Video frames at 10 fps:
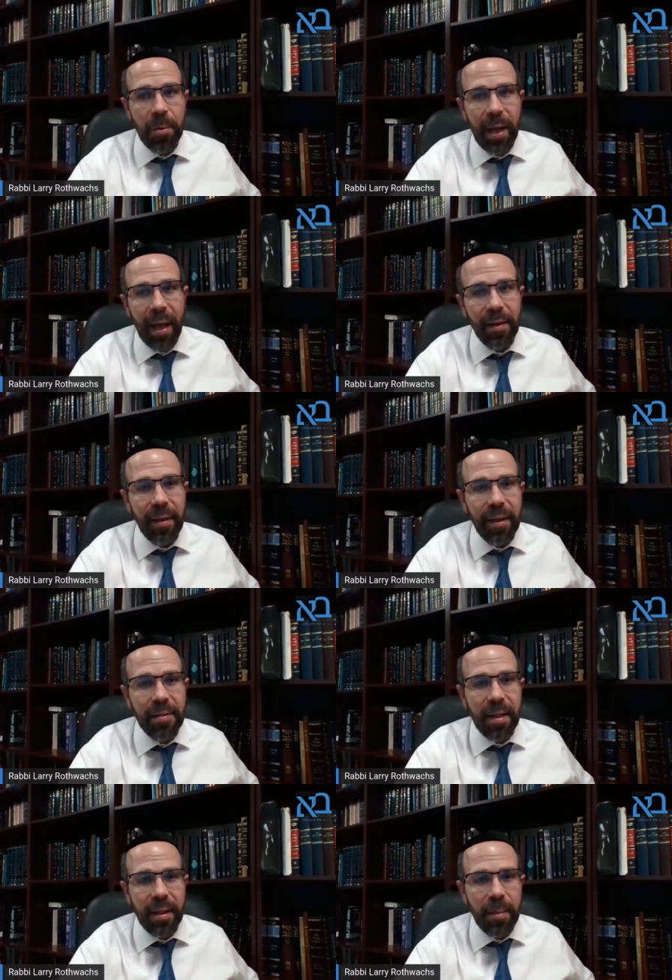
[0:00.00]
The reality
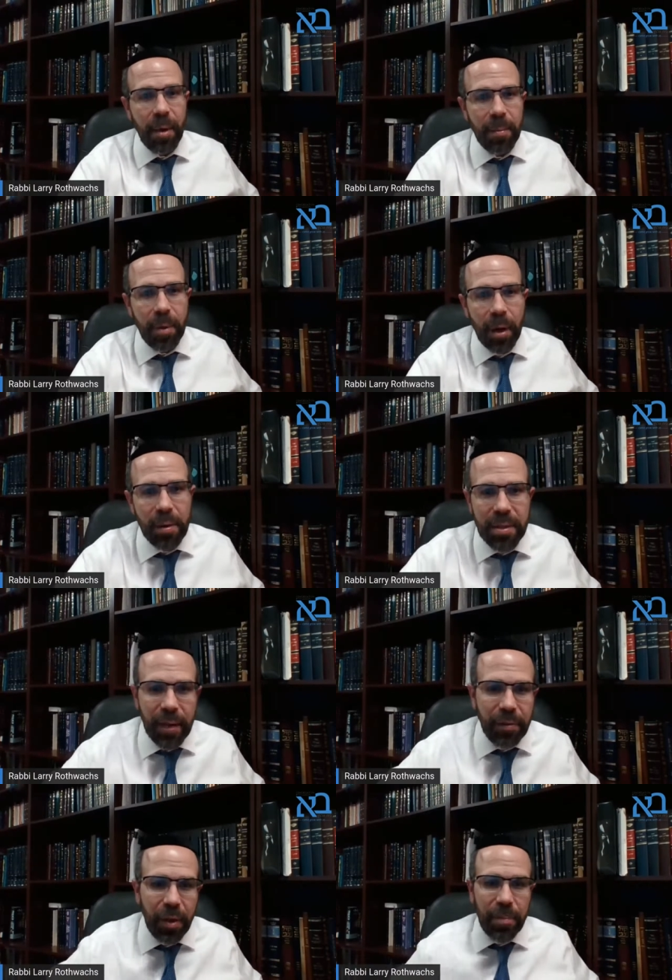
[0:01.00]
is that the Gemara in Brachos
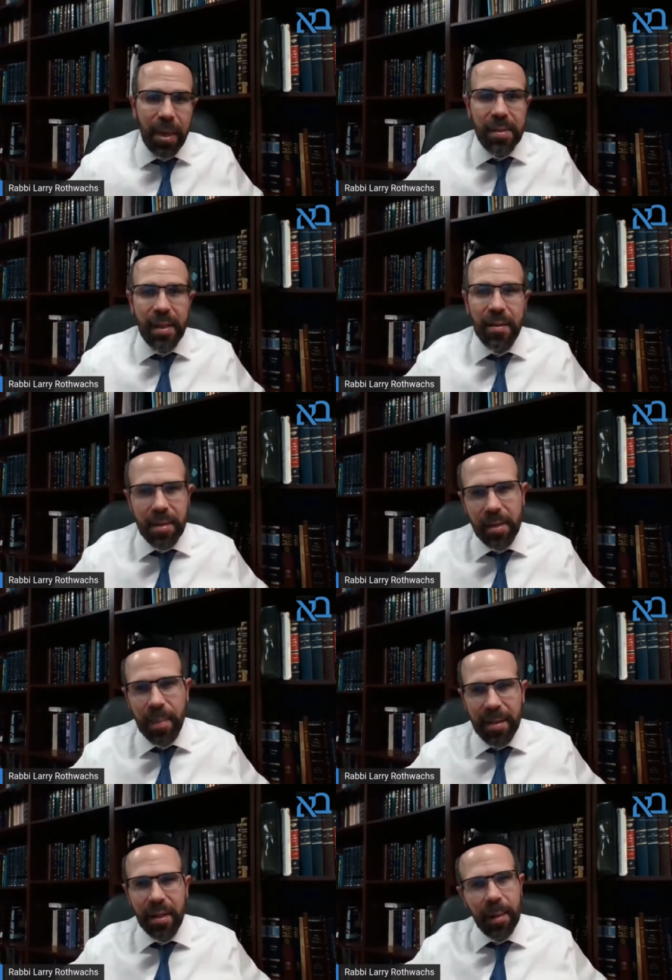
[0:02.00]
Daf Chav Beis tells us,
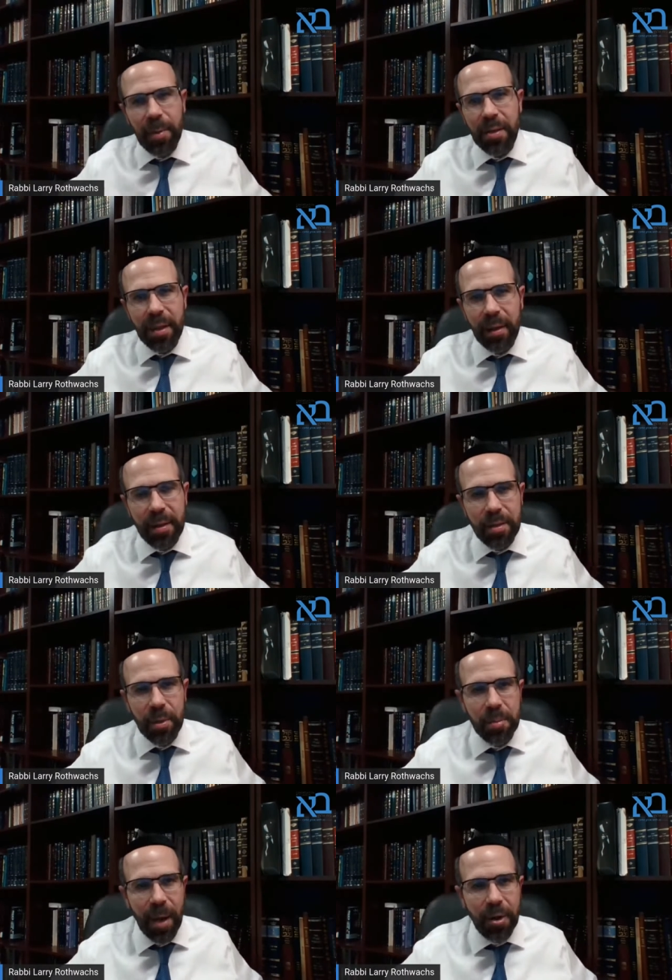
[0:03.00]
based on a pasuk in
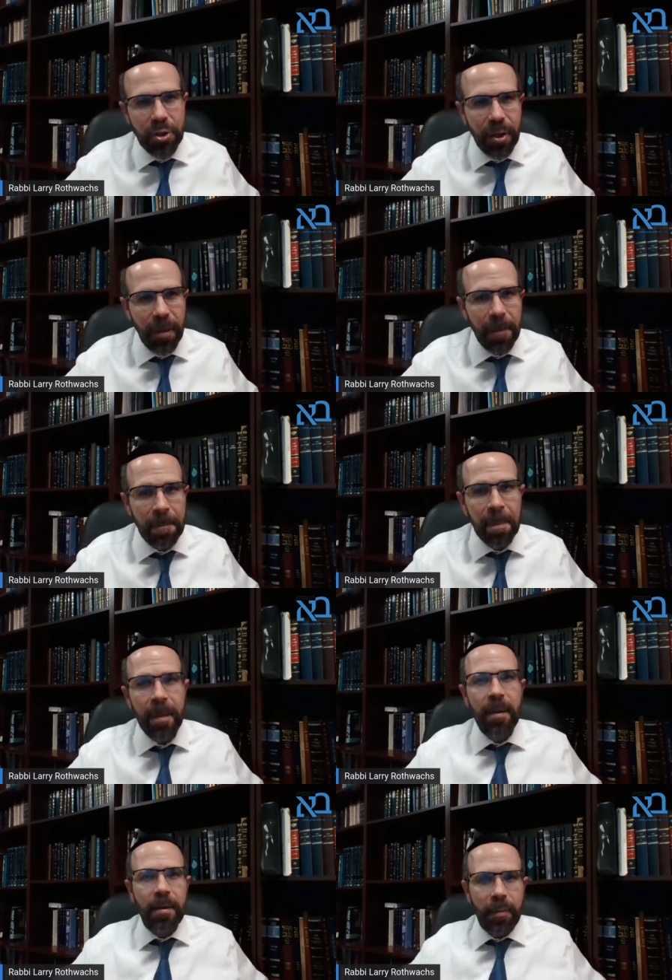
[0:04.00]
this week's parsha,
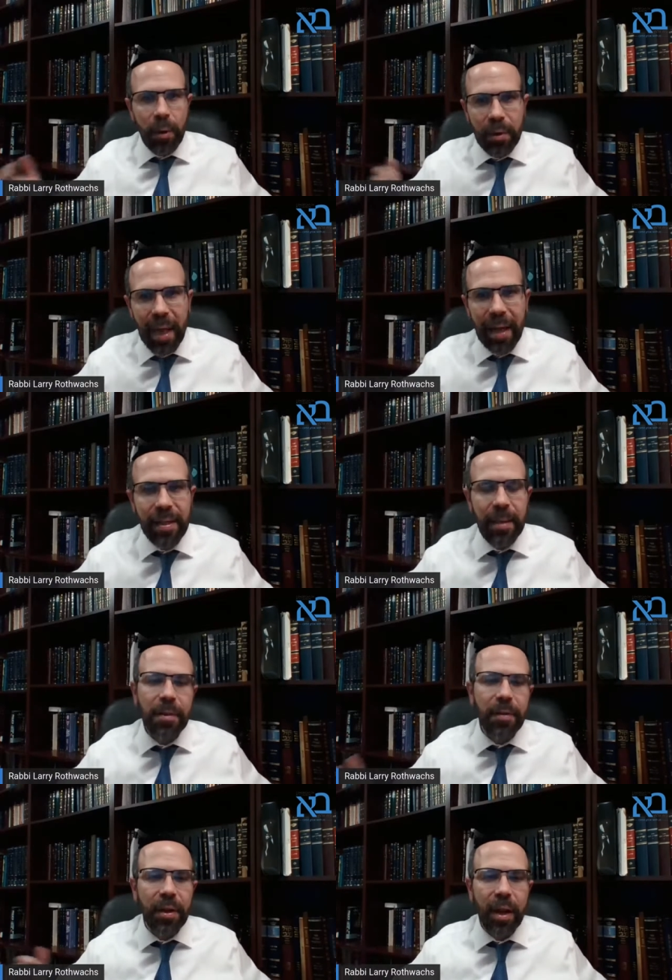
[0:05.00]

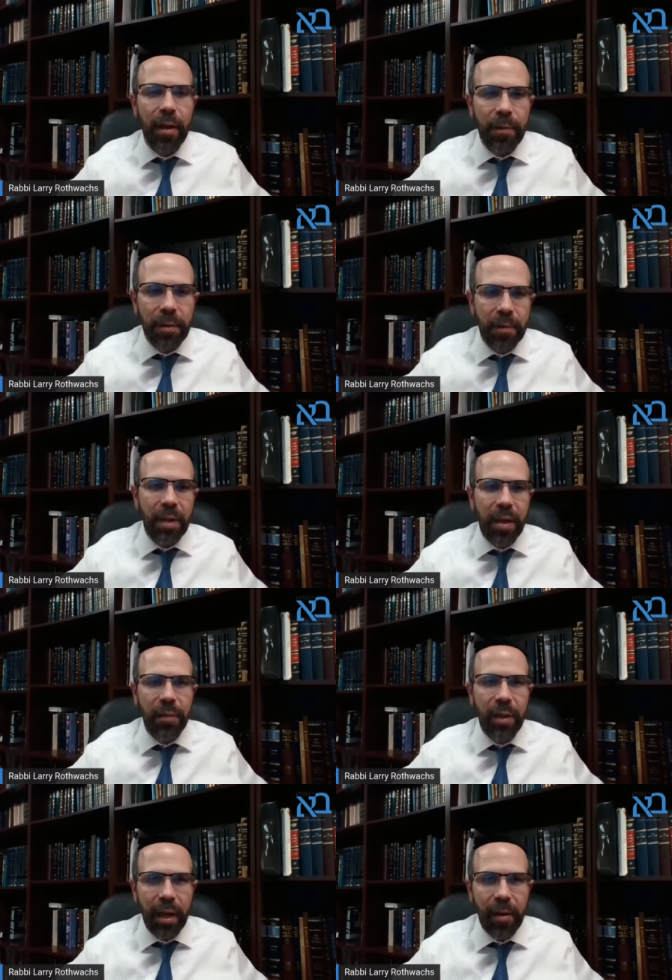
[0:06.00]
"V'hodatem levanecha v'levnei
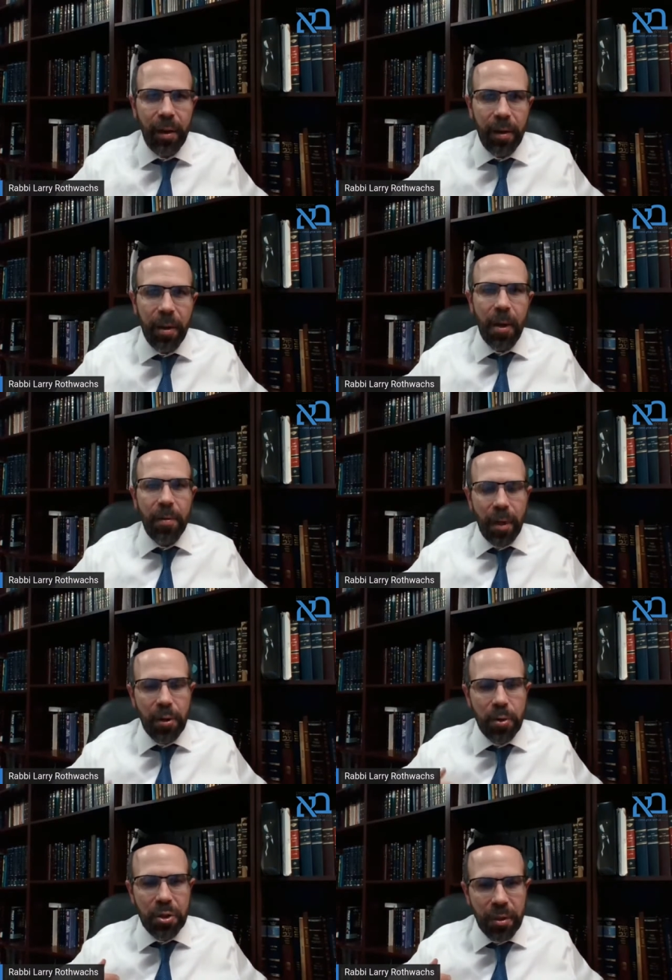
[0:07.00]
vanecha,"
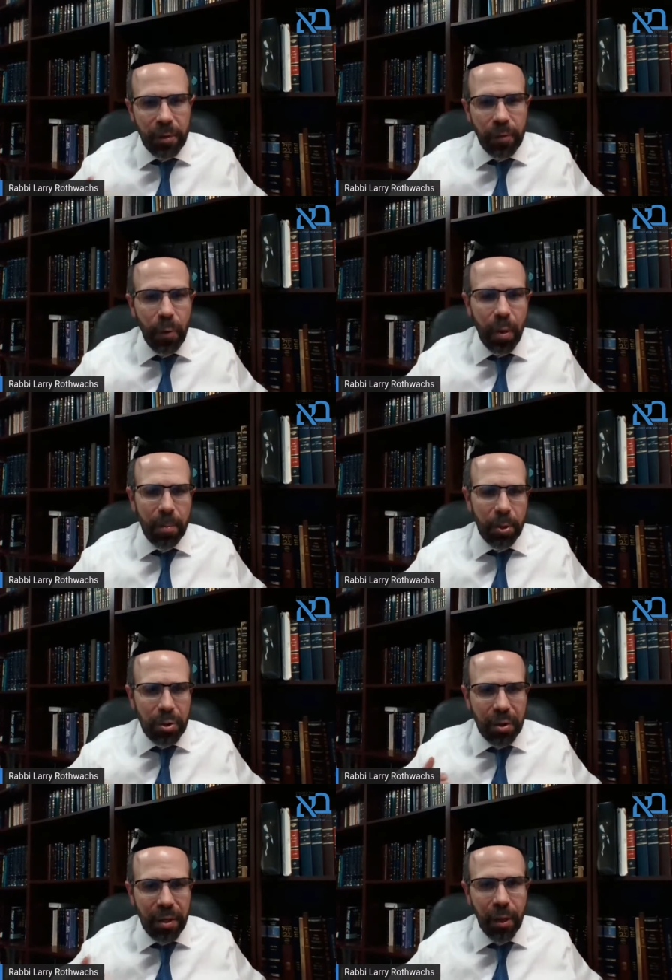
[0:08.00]
that you should inform,
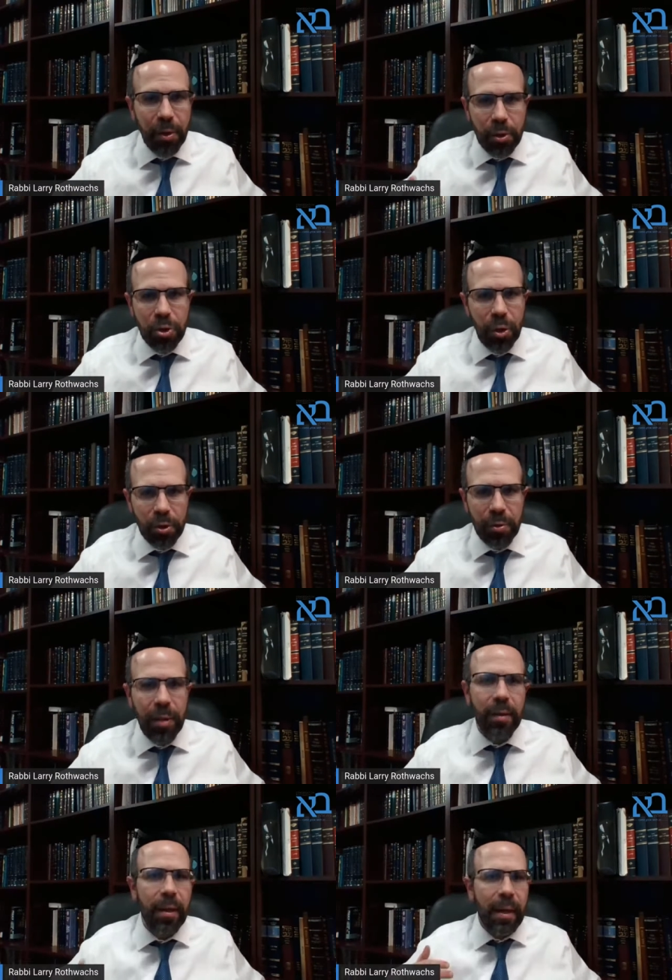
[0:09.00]
you should tell your
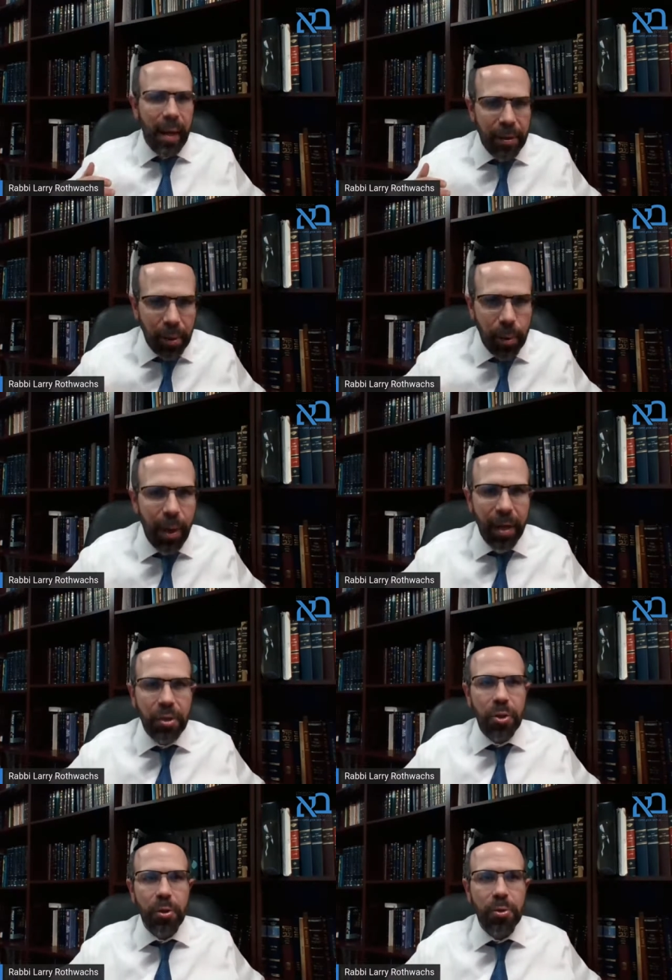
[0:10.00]
children and your
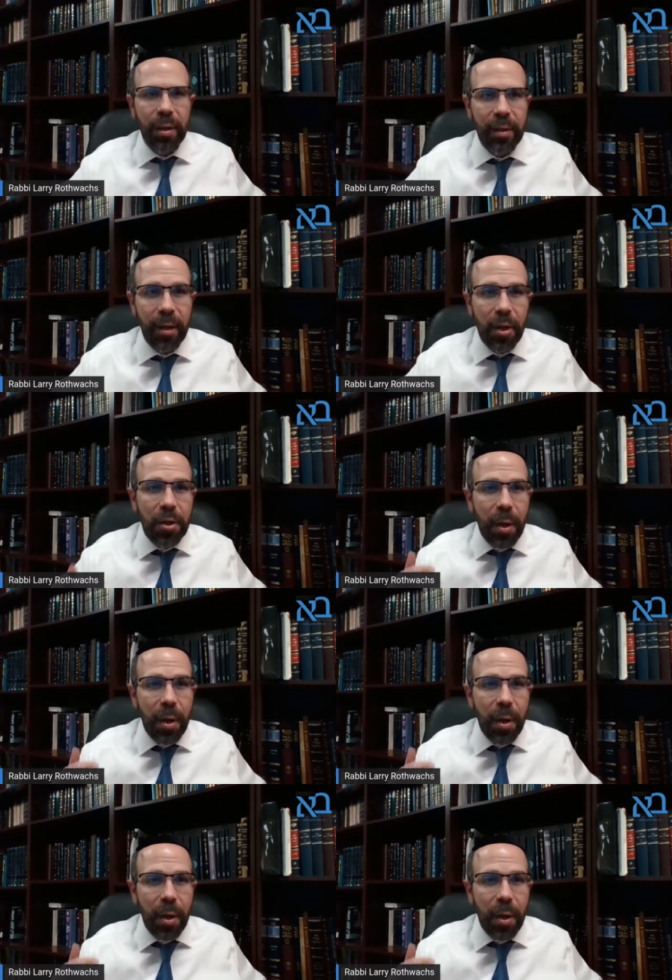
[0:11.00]
grandchildren